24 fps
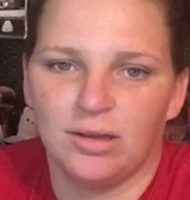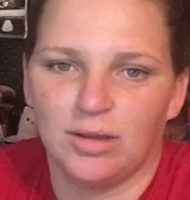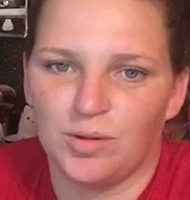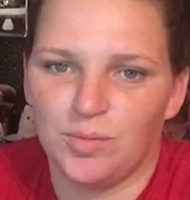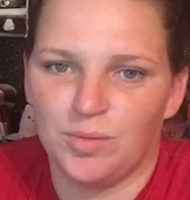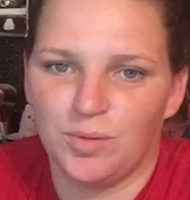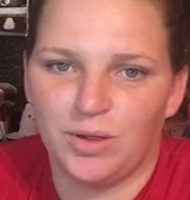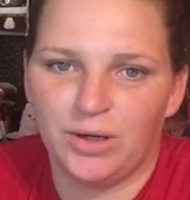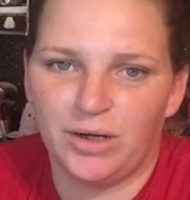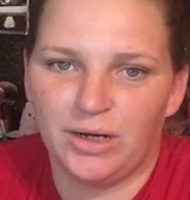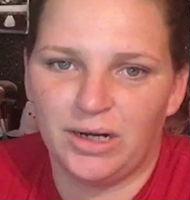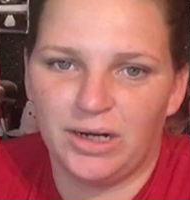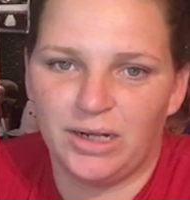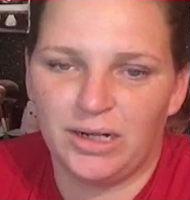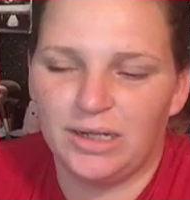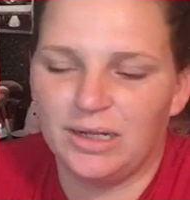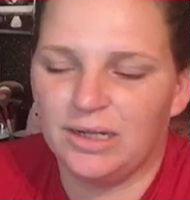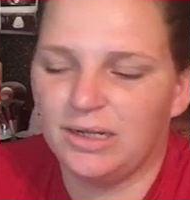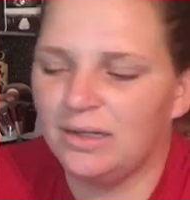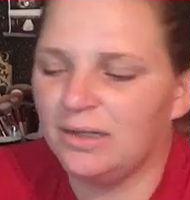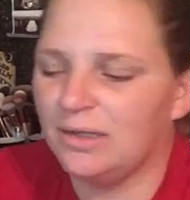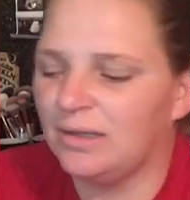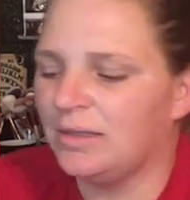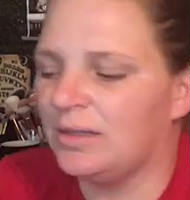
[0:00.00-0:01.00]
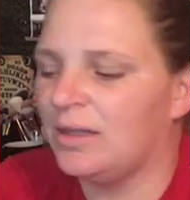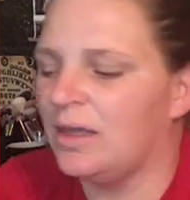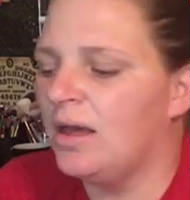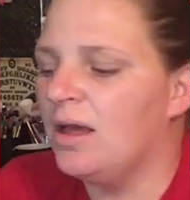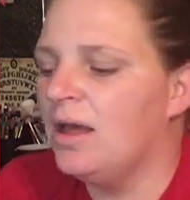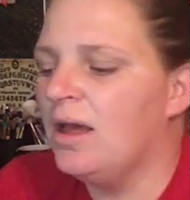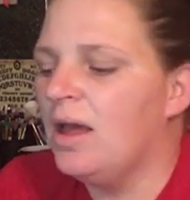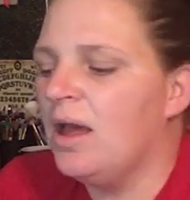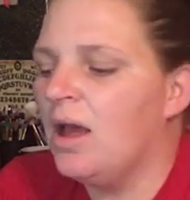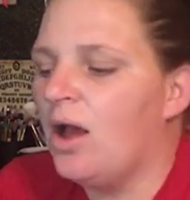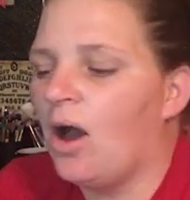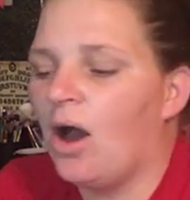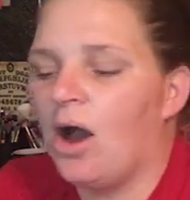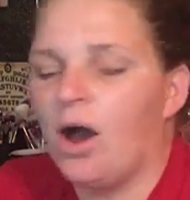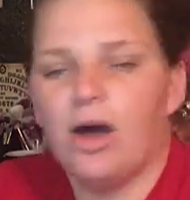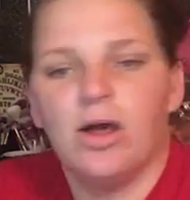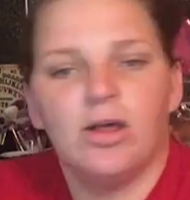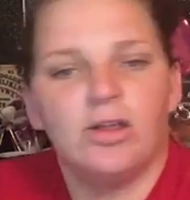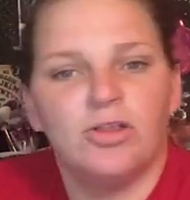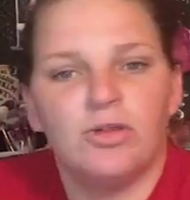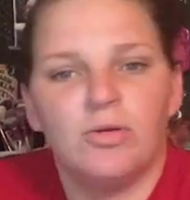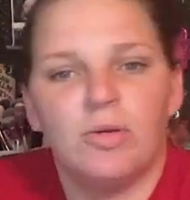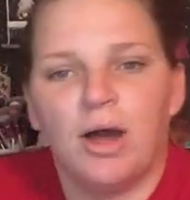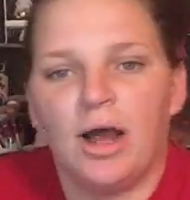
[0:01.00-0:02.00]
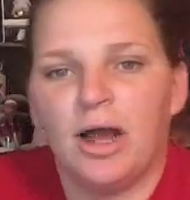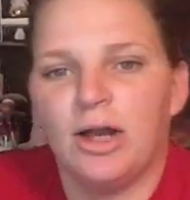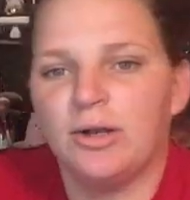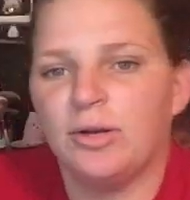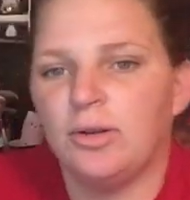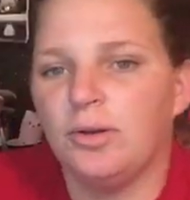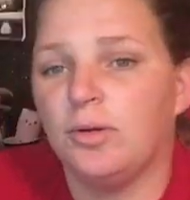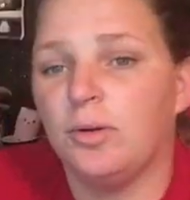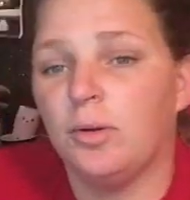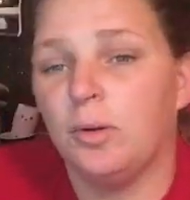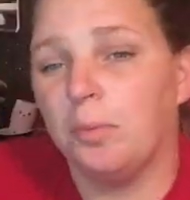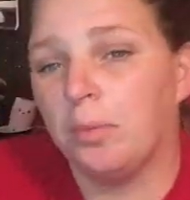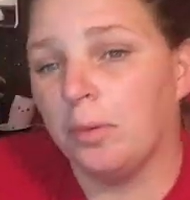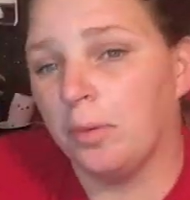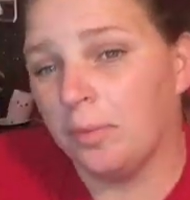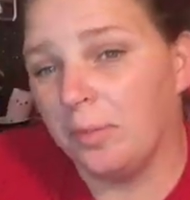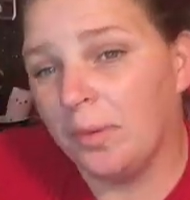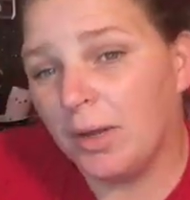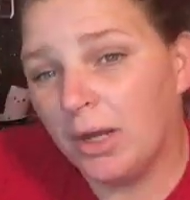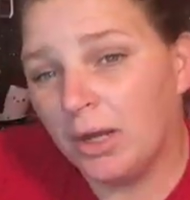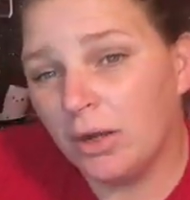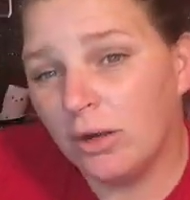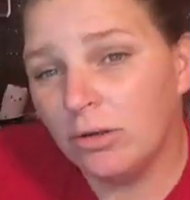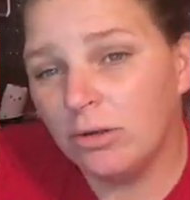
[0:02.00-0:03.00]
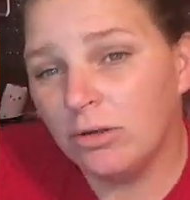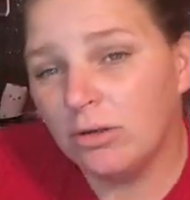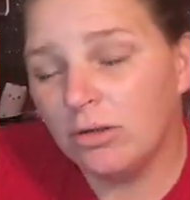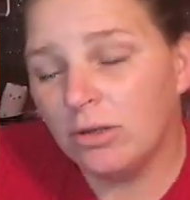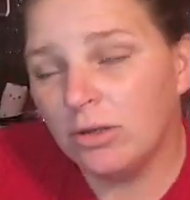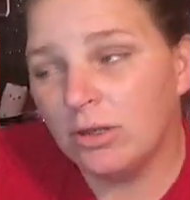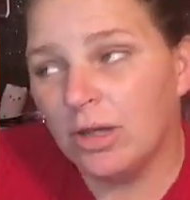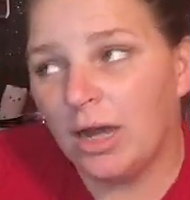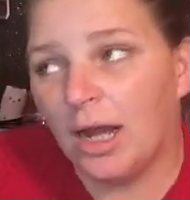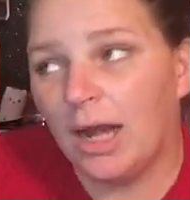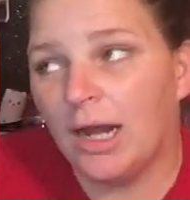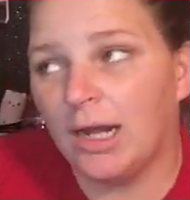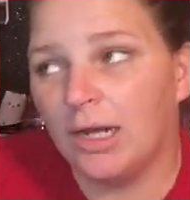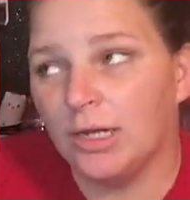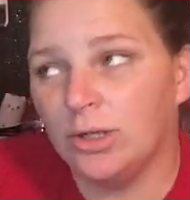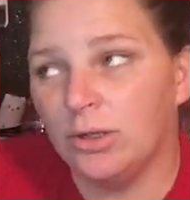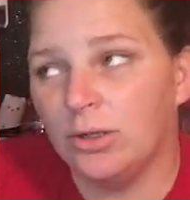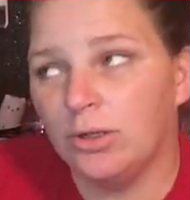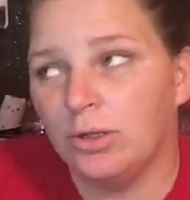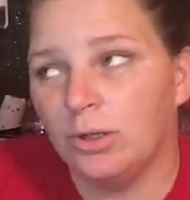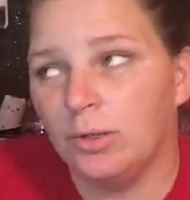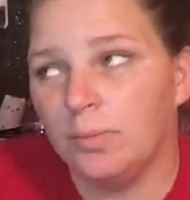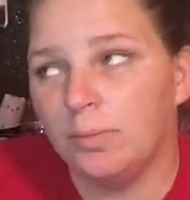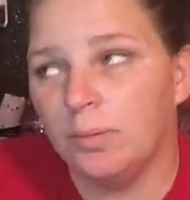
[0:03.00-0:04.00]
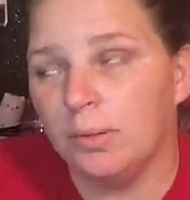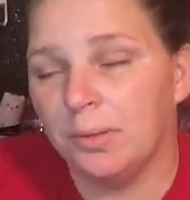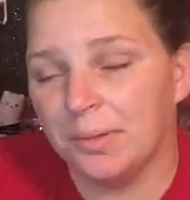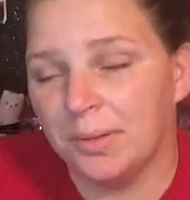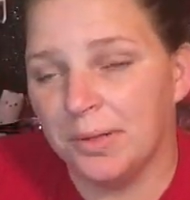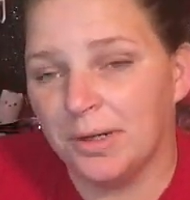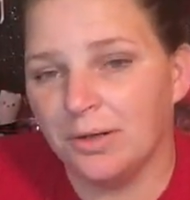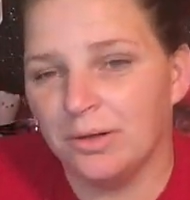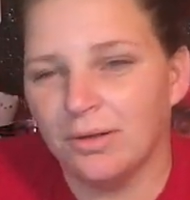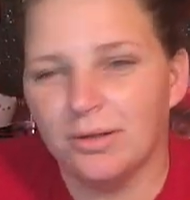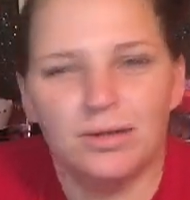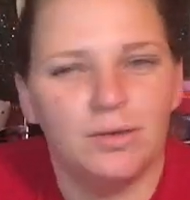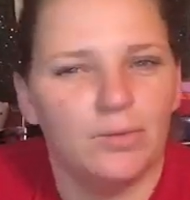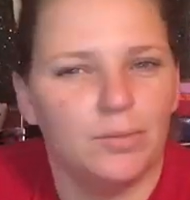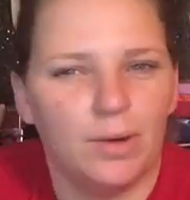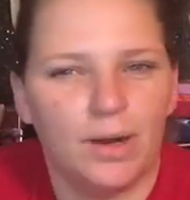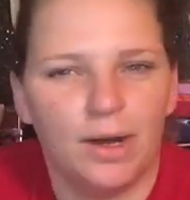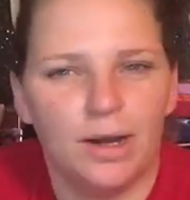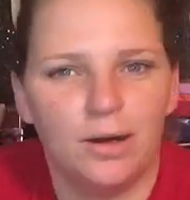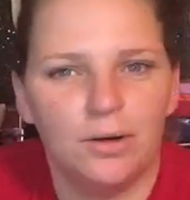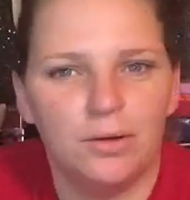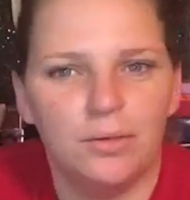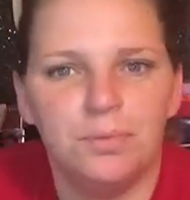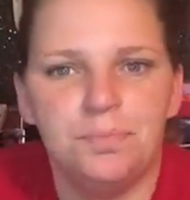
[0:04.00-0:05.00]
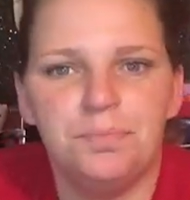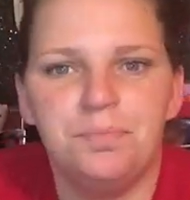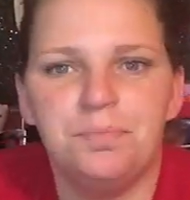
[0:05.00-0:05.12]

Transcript: community is. Also, I do premieres. Wow.